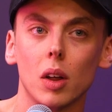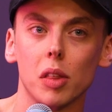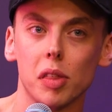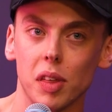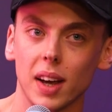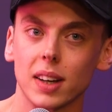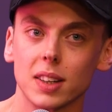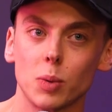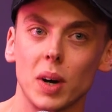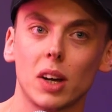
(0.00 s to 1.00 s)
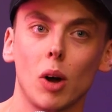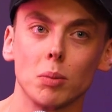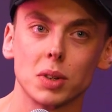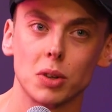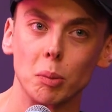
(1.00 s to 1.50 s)
things when it
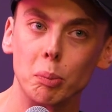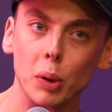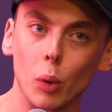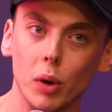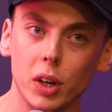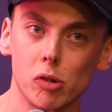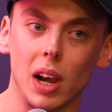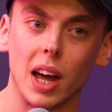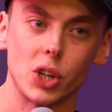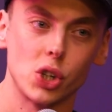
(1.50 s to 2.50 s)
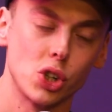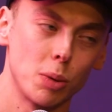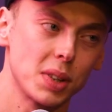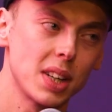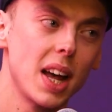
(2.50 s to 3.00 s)
comes to building
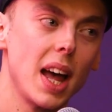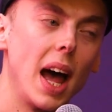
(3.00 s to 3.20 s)
relationships.